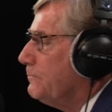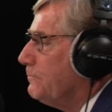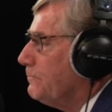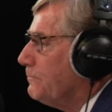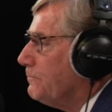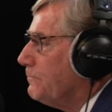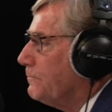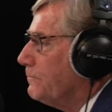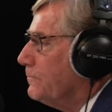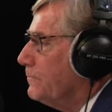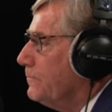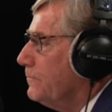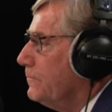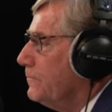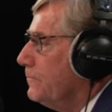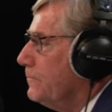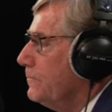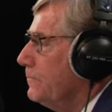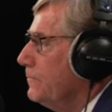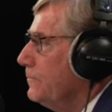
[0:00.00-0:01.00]

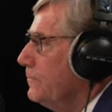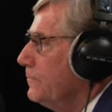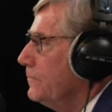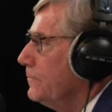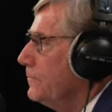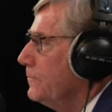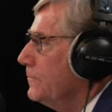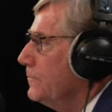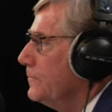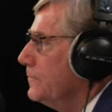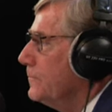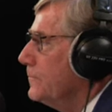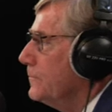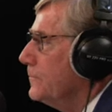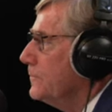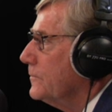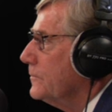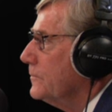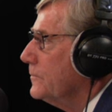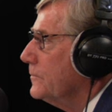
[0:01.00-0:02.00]

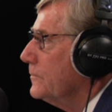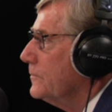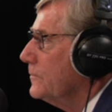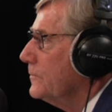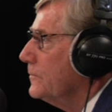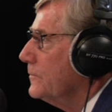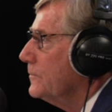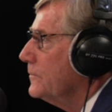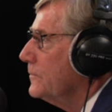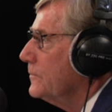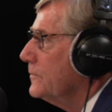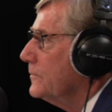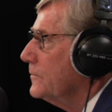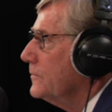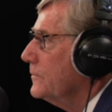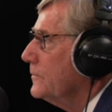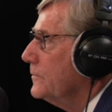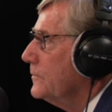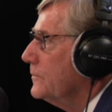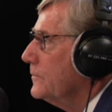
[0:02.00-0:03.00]

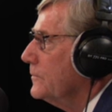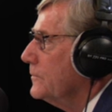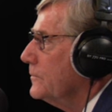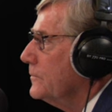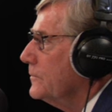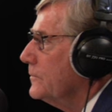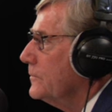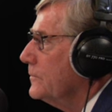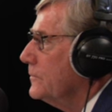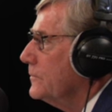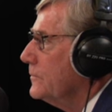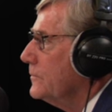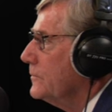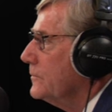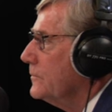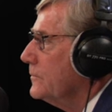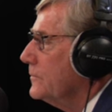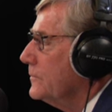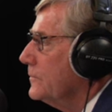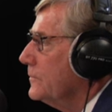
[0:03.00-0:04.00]

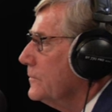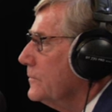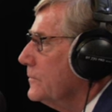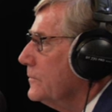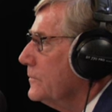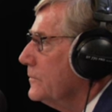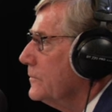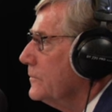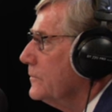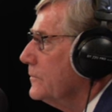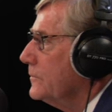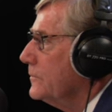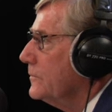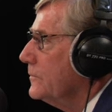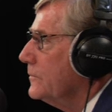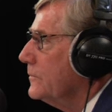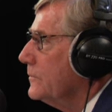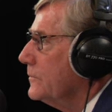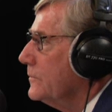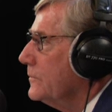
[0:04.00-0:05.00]

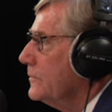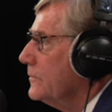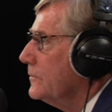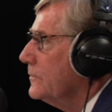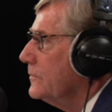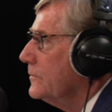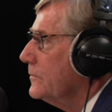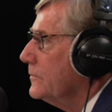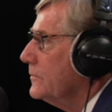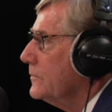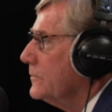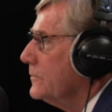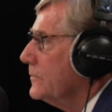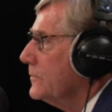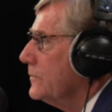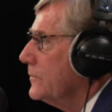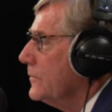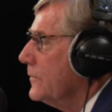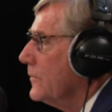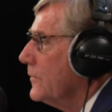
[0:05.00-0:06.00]

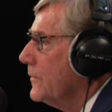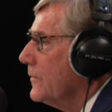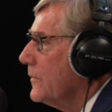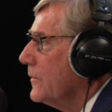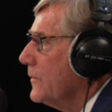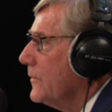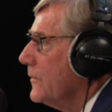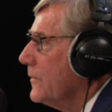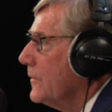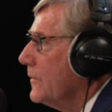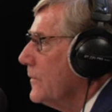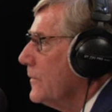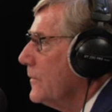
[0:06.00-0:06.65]
The person shown says nothing.